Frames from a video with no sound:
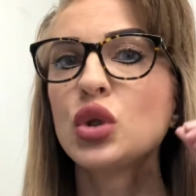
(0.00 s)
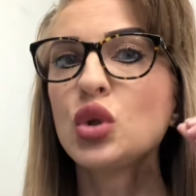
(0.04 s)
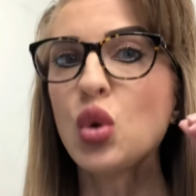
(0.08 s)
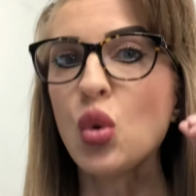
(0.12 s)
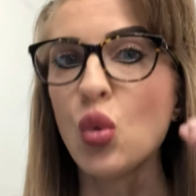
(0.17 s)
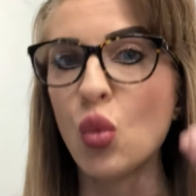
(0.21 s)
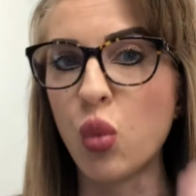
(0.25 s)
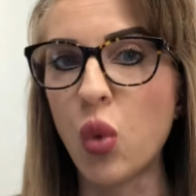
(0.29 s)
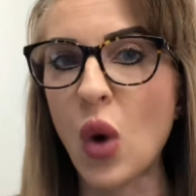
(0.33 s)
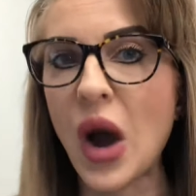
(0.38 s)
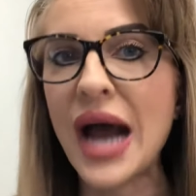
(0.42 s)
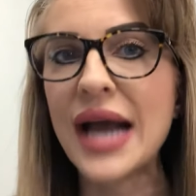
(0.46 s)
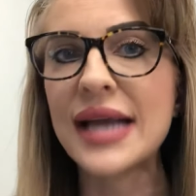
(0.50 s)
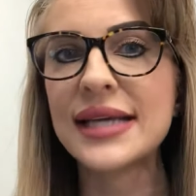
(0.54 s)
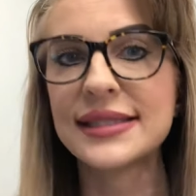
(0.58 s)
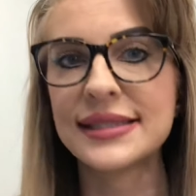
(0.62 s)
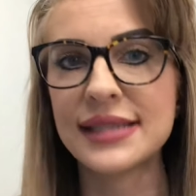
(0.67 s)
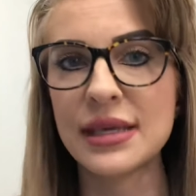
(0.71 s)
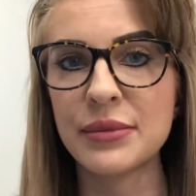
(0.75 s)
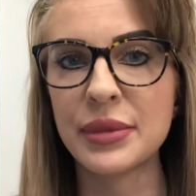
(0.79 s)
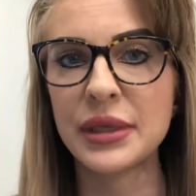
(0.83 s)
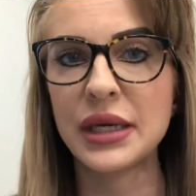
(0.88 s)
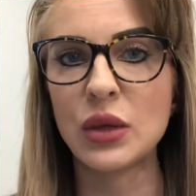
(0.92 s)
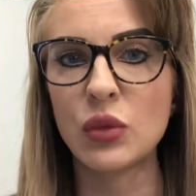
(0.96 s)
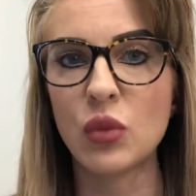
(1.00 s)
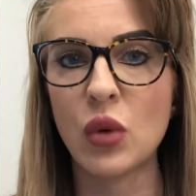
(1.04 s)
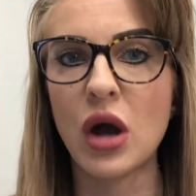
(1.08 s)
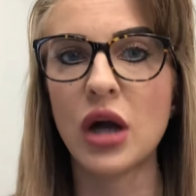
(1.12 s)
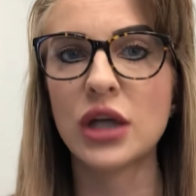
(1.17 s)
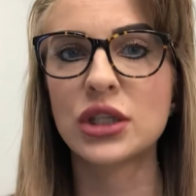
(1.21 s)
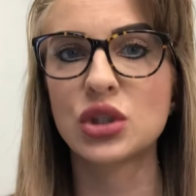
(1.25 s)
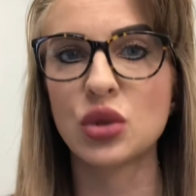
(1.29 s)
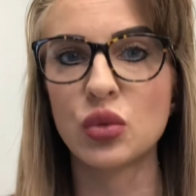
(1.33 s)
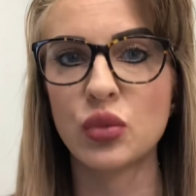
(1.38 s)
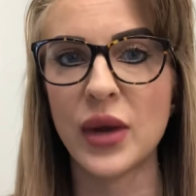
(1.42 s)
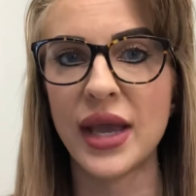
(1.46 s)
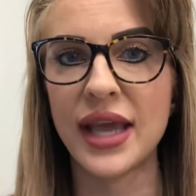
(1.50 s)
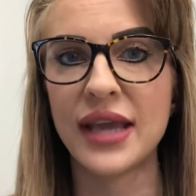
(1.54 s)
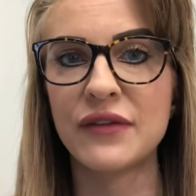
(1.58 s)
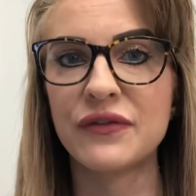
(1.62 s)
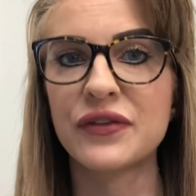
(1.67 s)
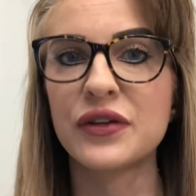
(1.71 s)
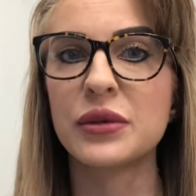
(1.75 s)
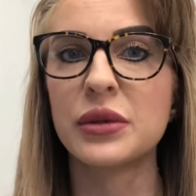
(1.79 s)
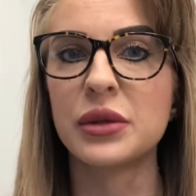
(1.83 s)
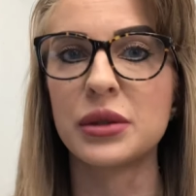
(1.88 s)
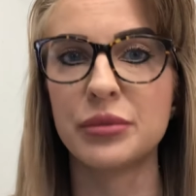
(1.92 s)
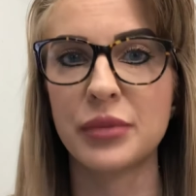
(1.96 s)
why somebody walked away
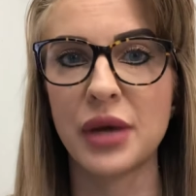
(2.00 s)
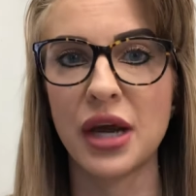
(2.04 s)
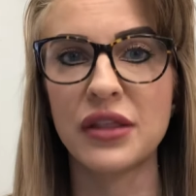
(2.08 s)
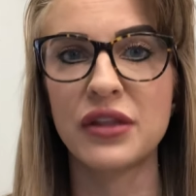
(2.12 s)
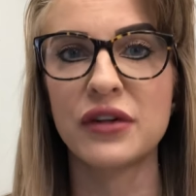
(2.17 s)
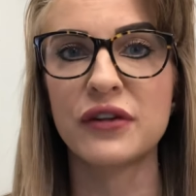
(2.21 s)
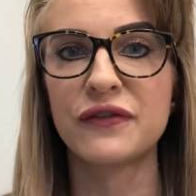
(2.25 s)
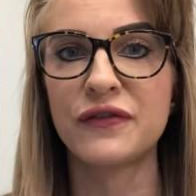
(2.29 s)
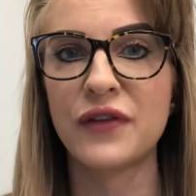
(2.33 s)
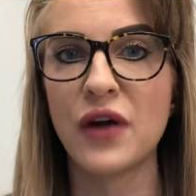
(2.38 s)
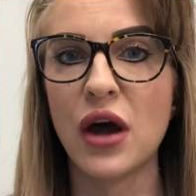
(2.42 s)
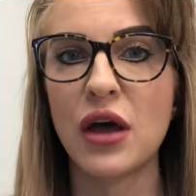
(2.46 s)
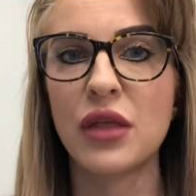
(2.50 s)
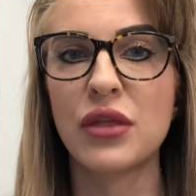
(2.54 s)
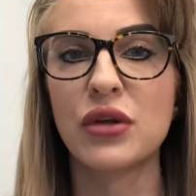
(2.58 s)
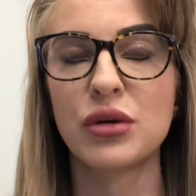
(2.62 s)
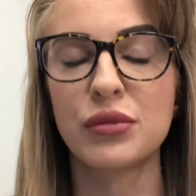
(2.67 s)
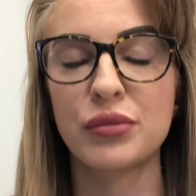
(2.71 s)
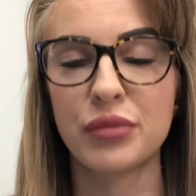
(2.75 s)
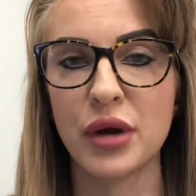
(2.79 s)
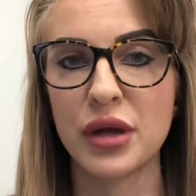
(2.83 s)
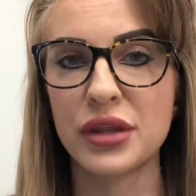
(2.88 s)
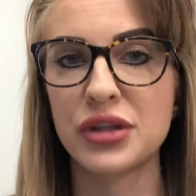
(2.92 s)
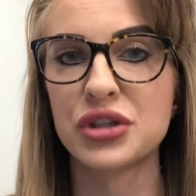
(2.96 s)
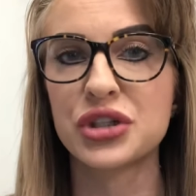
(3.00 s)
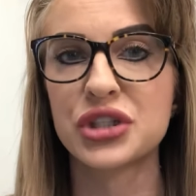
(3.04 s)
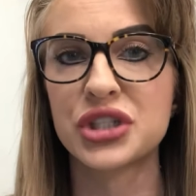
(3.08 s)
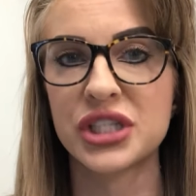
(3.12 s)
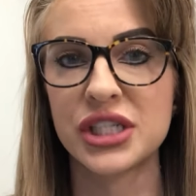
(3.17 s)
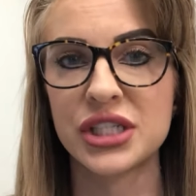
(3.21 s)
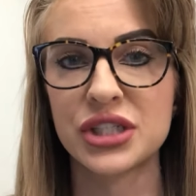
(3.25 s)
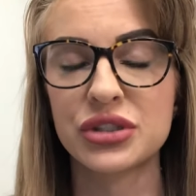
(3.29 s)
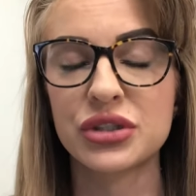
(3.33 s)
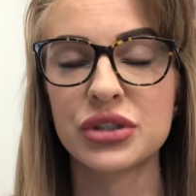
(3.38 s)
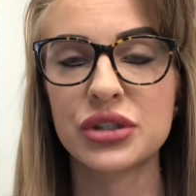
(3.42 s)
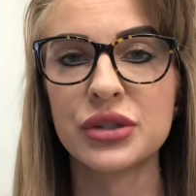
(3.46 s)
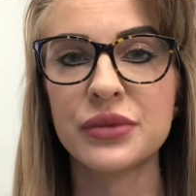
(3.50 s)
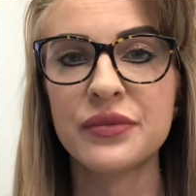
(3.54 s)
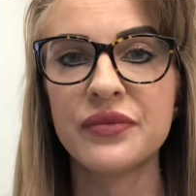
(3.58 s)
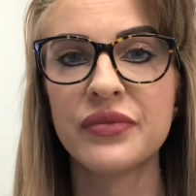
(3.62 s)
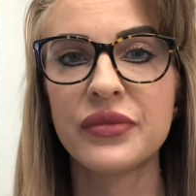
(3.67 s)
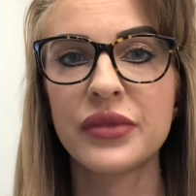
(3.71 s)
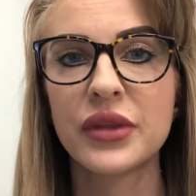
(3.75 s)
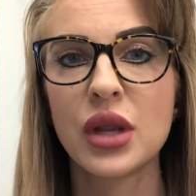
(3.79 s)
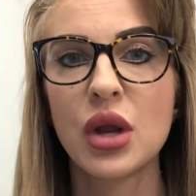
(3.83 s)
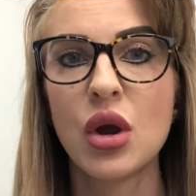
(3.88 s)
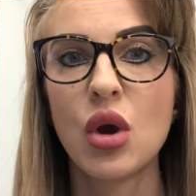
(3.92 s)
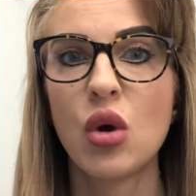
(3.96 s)
from their mother, father, brother, sister,
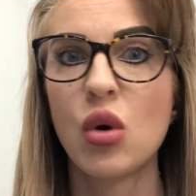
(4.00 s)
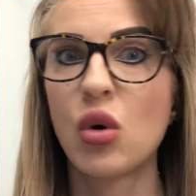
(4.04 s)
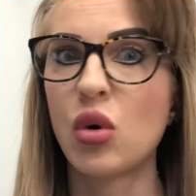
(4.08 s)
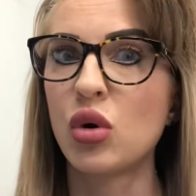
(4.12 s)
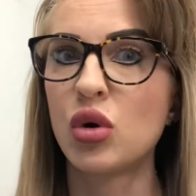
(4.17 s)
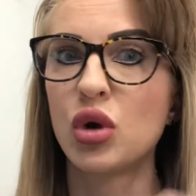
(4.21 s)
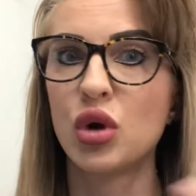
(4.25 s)
or